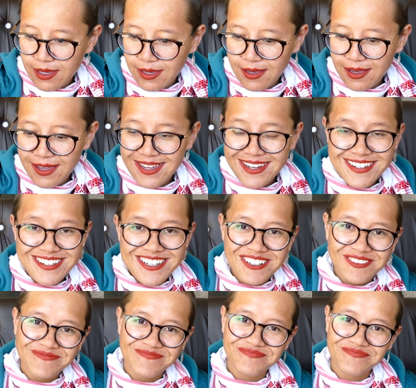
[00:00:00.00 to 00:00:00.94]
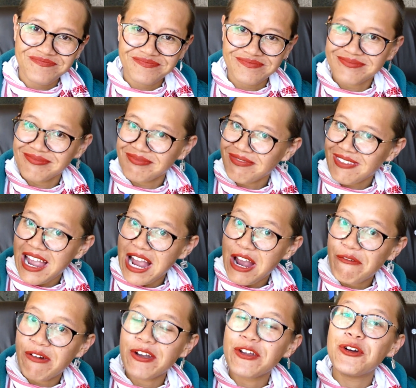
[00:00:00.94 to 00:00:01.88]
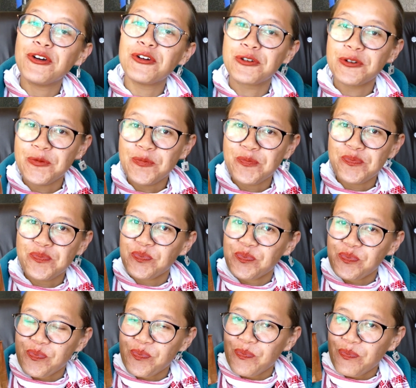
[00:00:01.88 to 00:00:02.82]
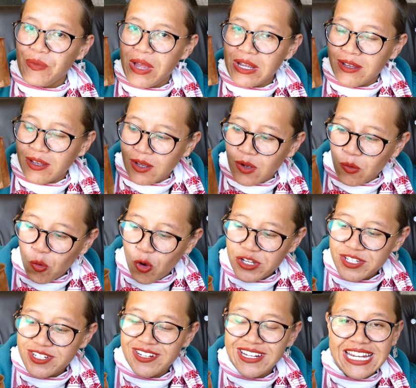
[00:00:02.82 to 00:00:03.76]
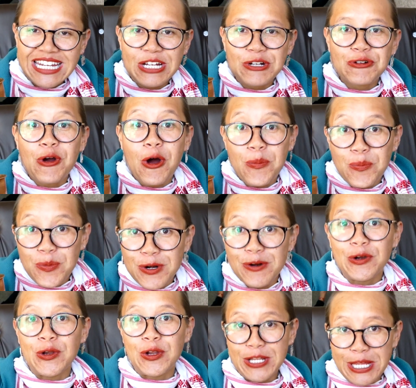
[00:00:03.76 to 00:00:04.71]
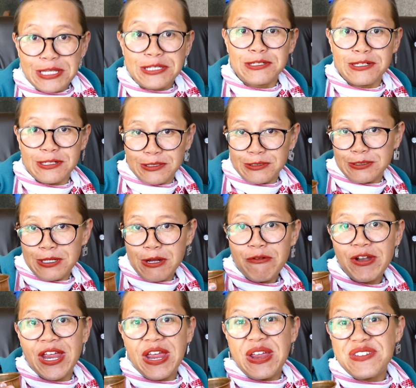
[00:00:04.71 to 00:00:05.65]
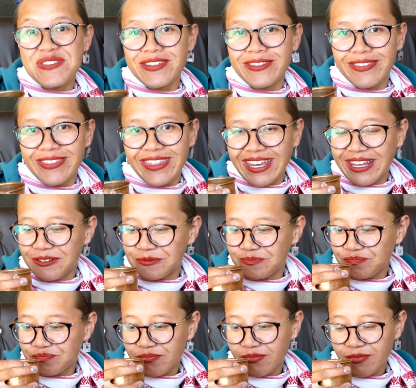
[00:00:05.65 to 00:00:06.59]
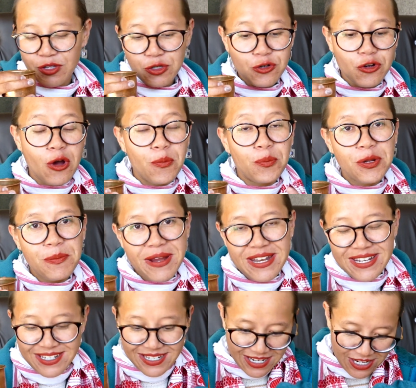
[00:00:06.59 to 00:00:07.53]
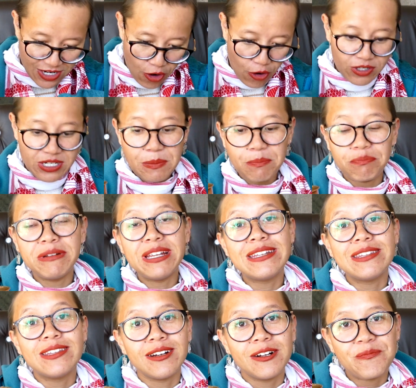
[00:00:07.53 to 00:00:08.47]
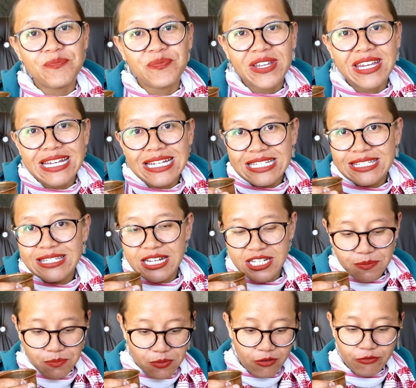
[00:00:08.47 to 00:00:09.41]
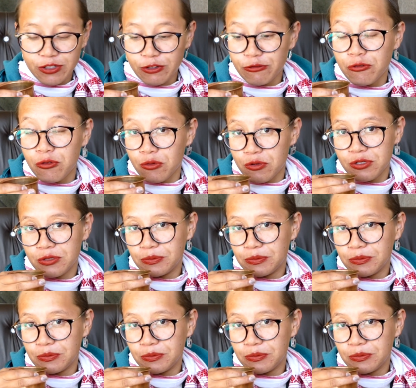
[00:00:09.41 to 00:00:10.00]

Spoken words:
And our very own water in a copper utensil, a very Indian thing to complement or complete the setup of the food.